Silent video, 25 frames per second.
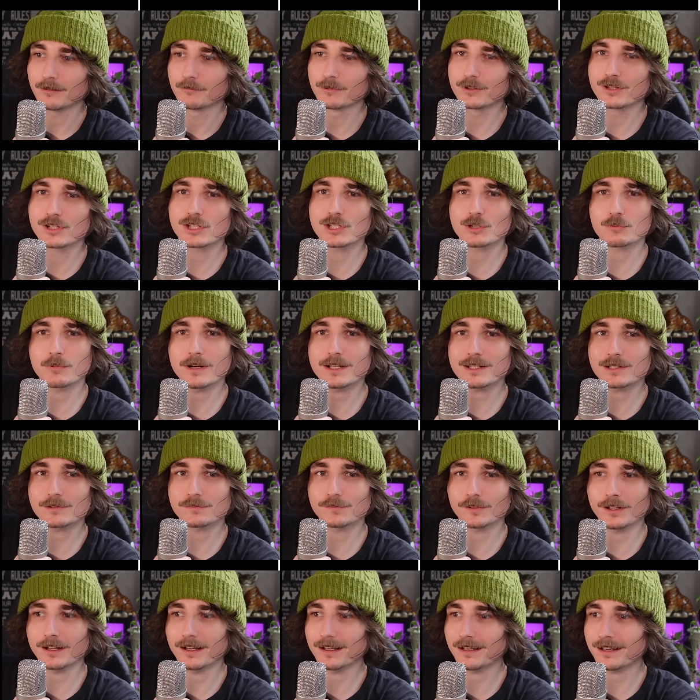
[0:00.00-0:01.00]
with sweets
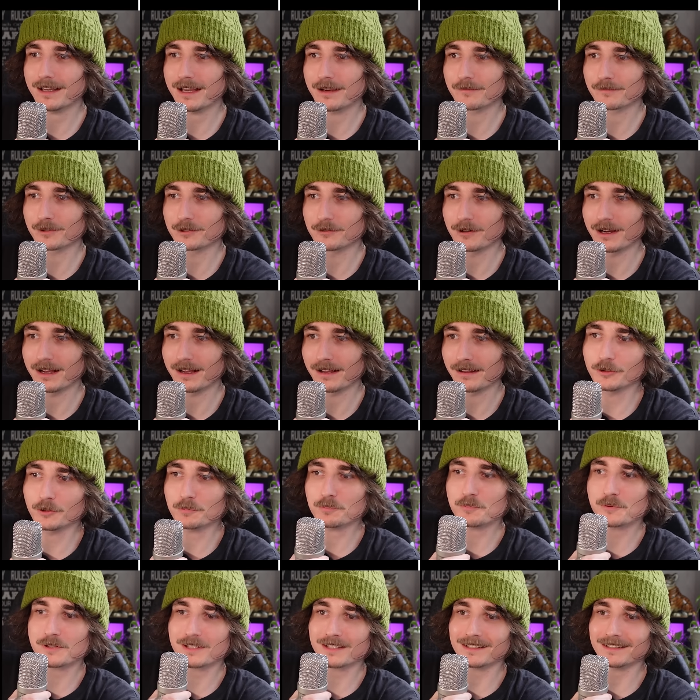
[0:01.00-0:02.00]
flying everywhere.
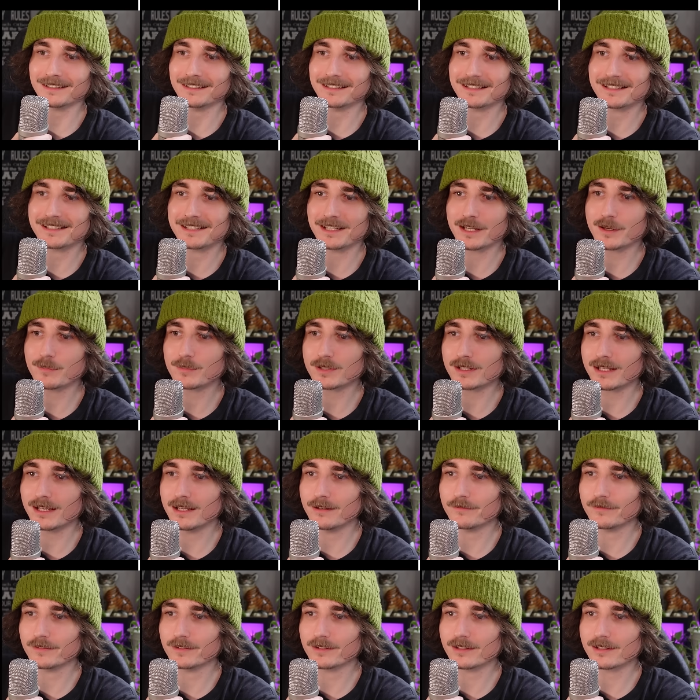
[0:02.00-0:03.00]
Oops, it seems
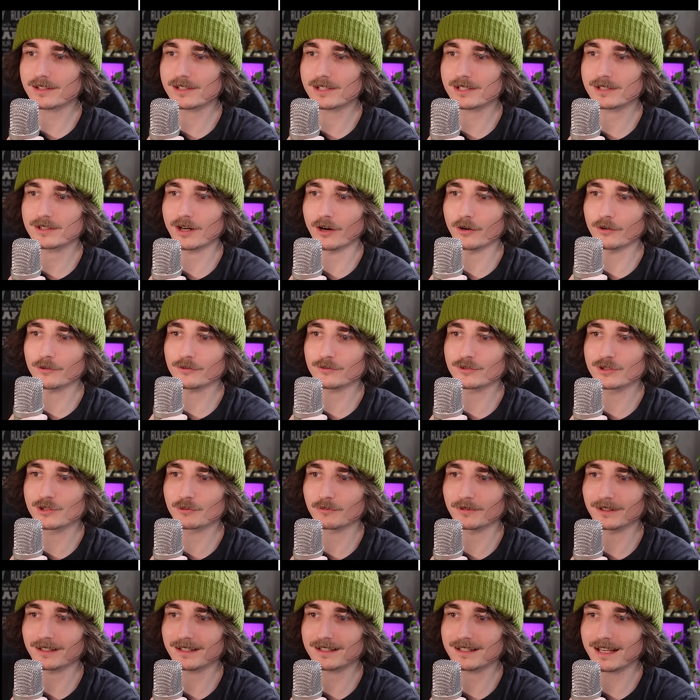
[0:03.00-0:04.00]
even the stones
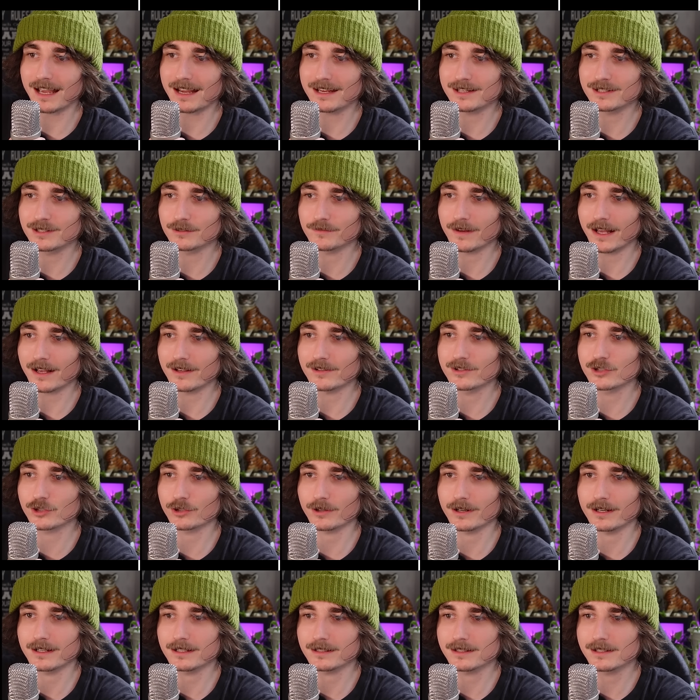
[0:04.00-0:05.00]
want a taste of our
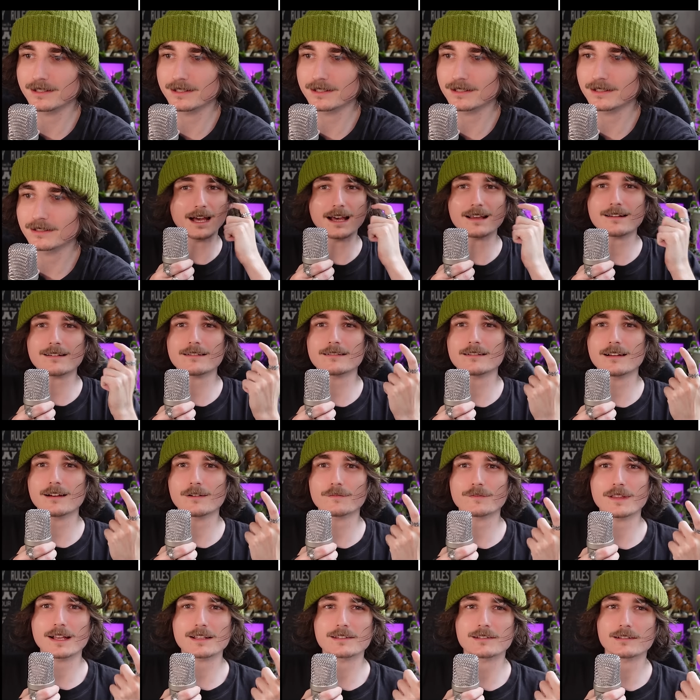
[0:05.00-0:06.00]
treats. I don't know if
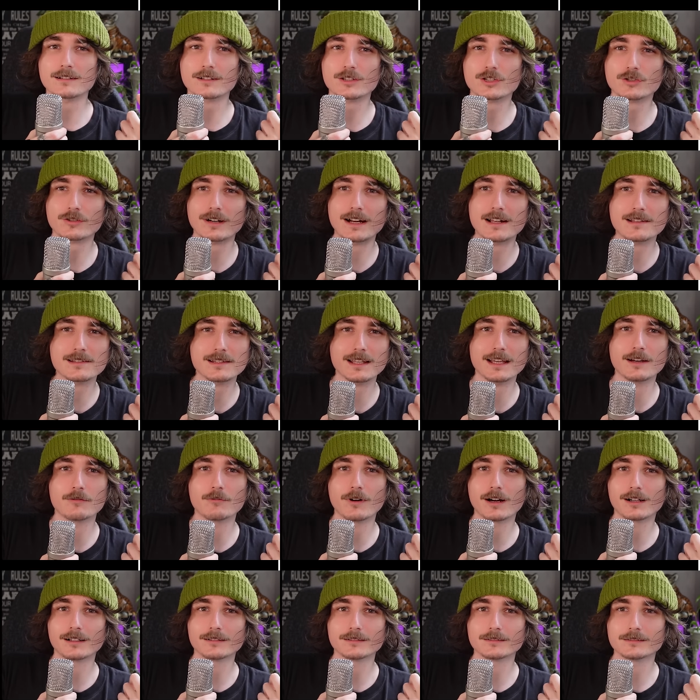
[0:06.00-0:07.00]
that's gonna translate
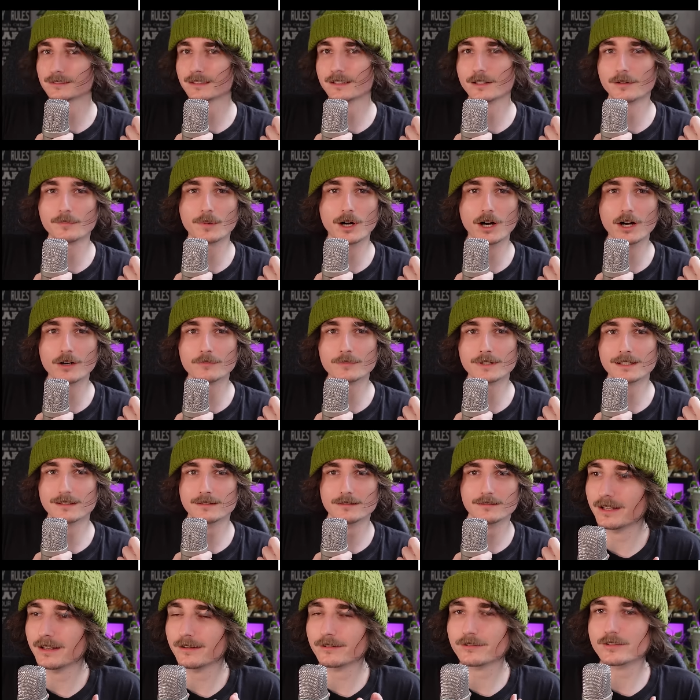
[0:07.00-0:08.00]
well in the moment.
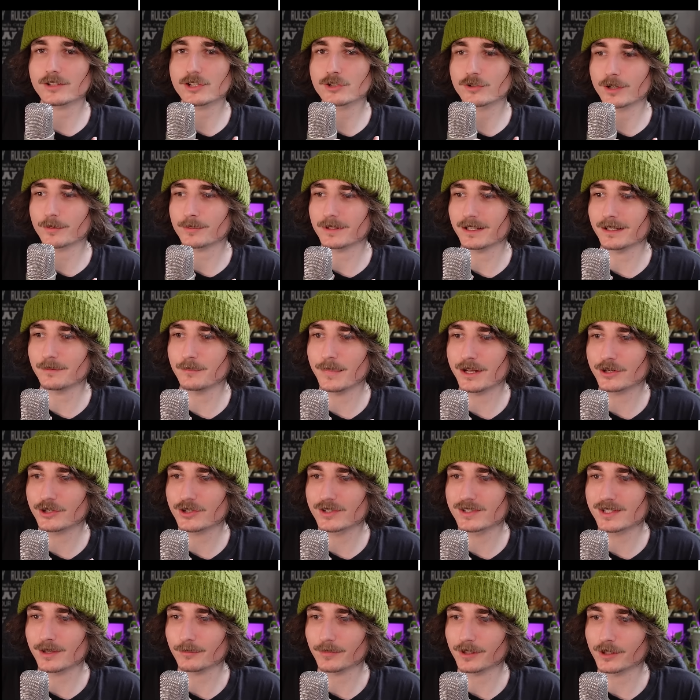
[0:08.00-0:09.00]
Here in the script, it
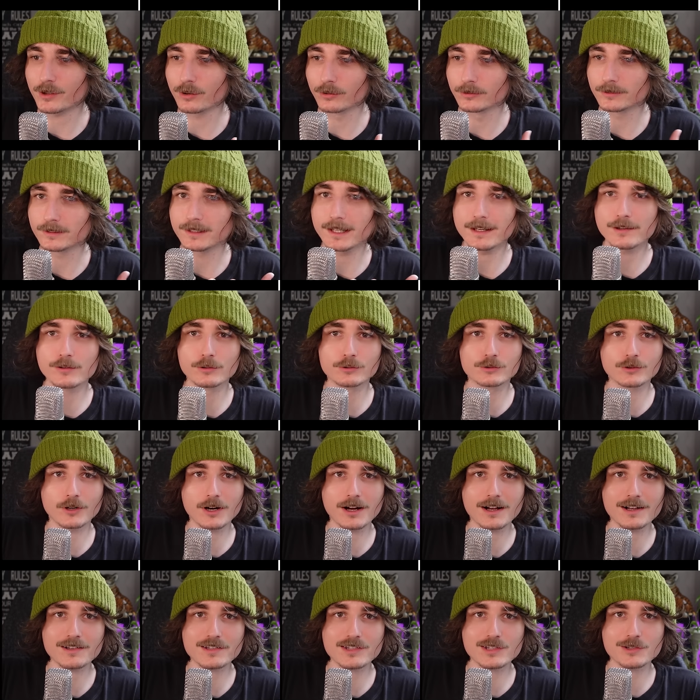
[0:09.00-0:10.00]
mentions something called giggle
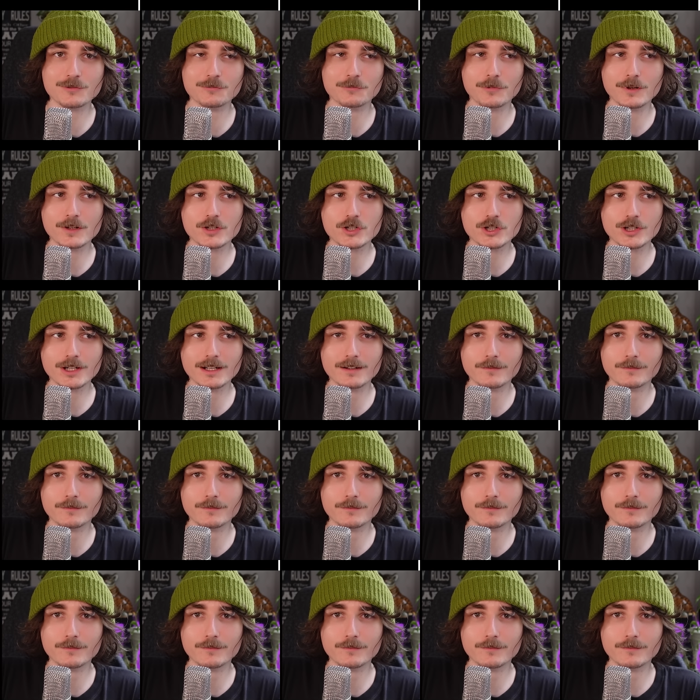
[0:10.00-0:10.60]
grass, which